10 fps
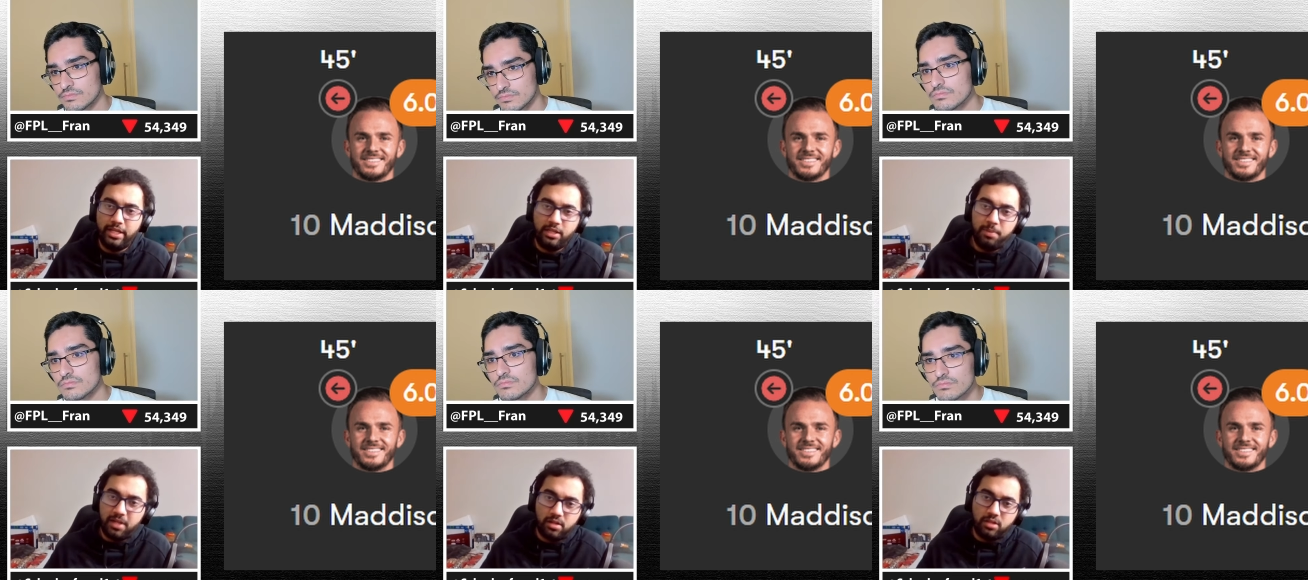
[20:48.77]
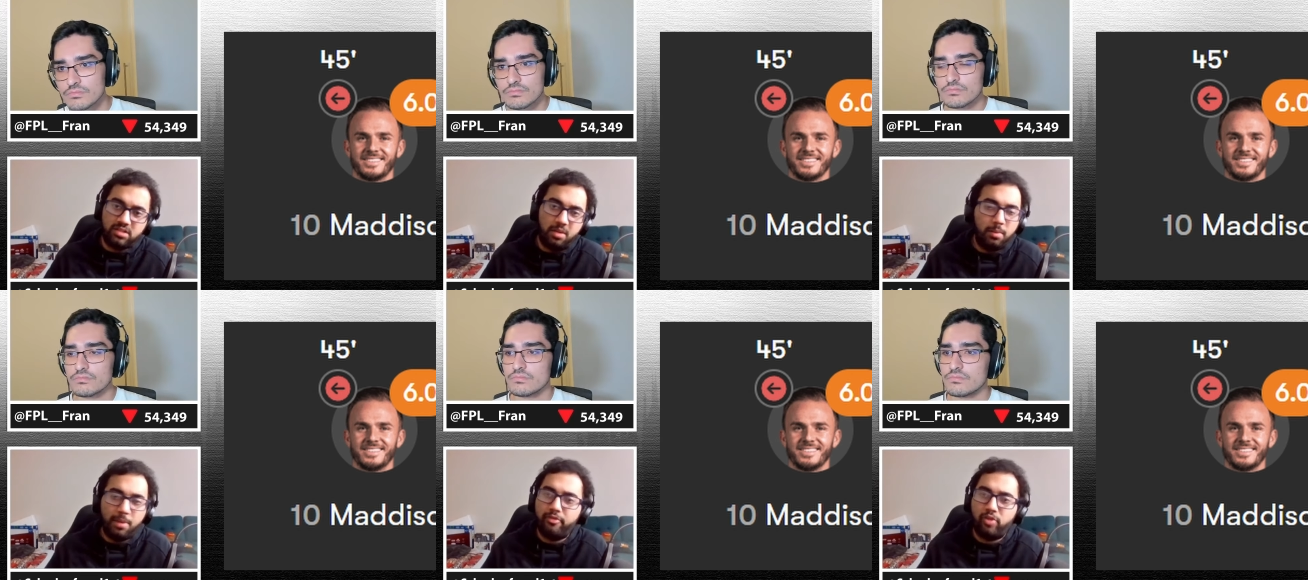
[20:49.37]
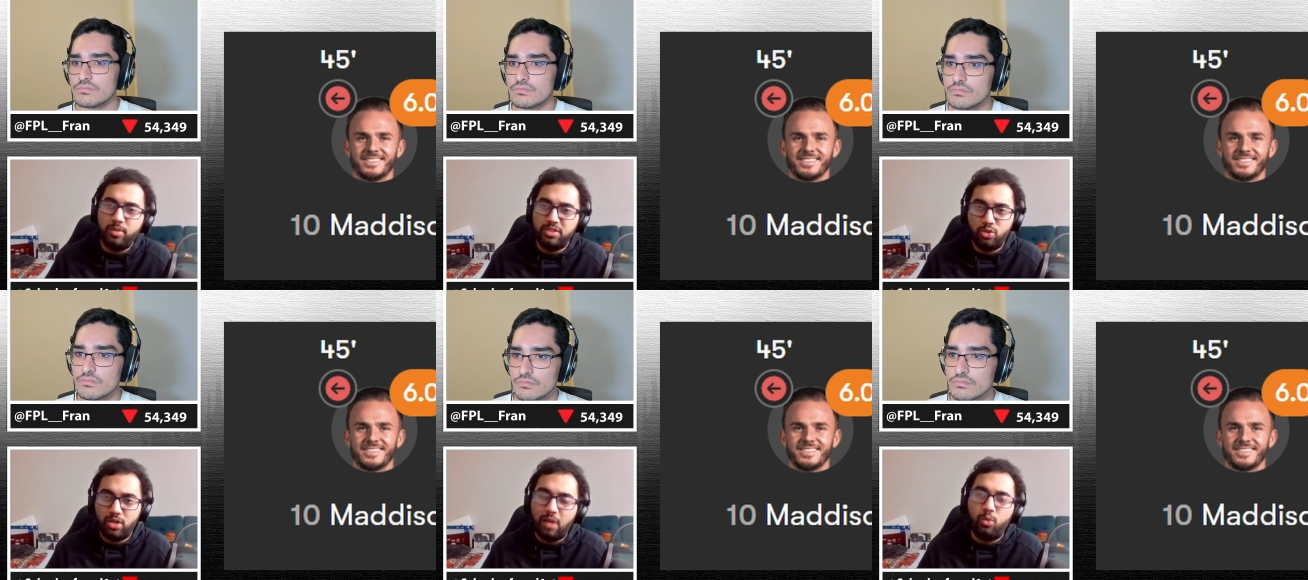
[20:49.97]
Speaker 1: any player that is coming back from
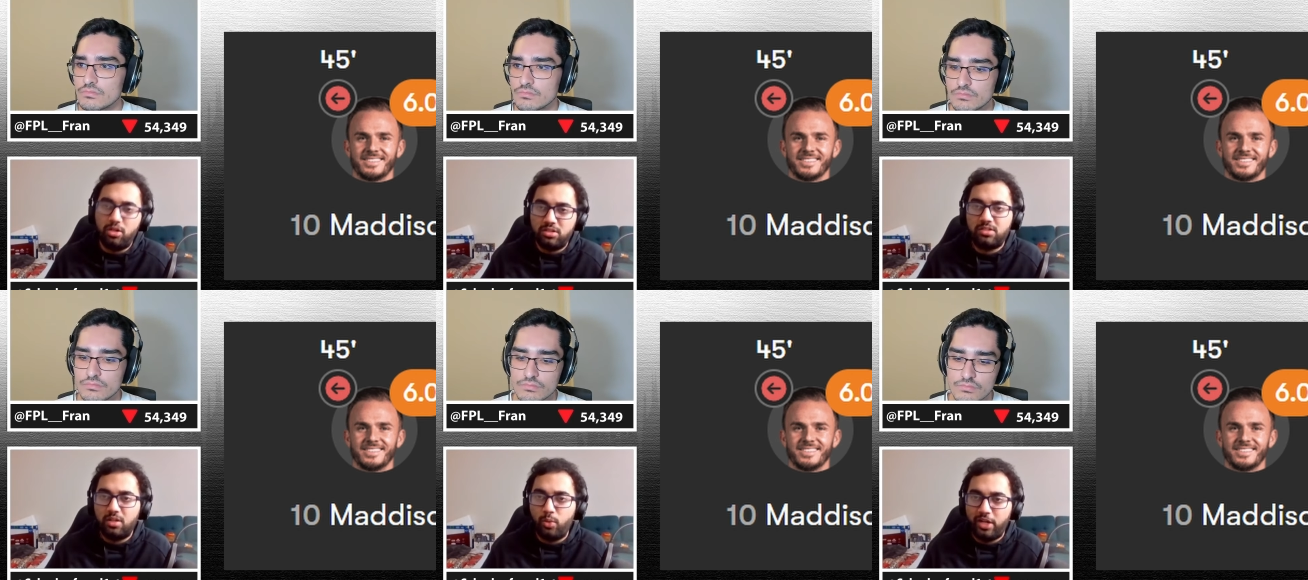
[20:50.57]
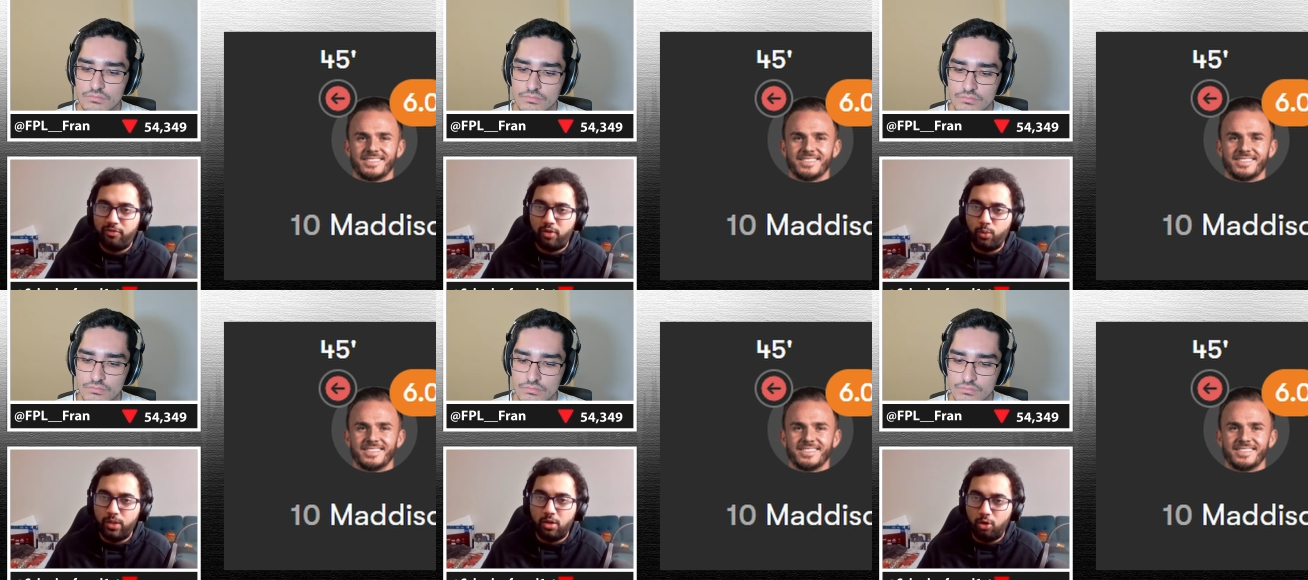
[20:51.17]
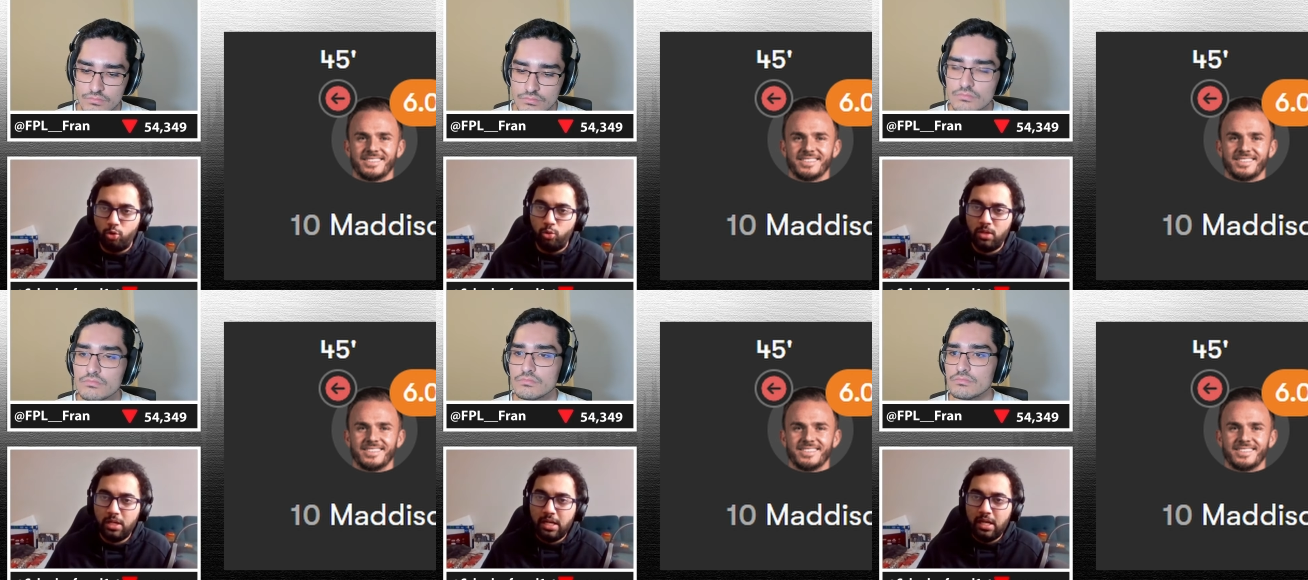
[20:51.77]
injury, I would still wait for a week or 2
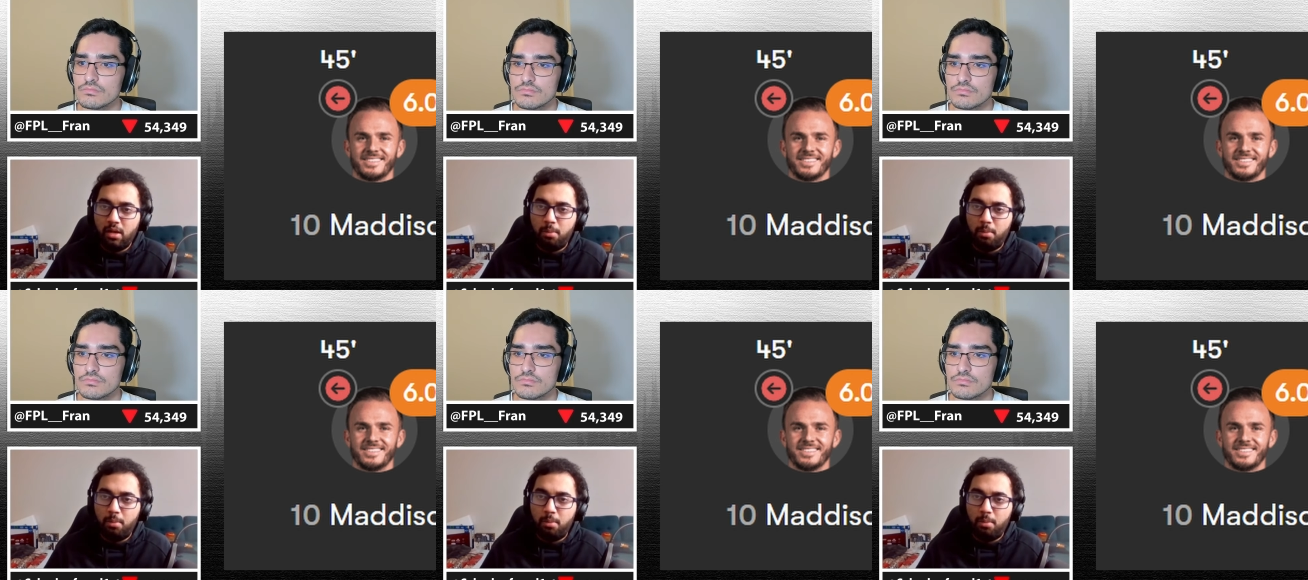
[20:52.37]
mm-hmm.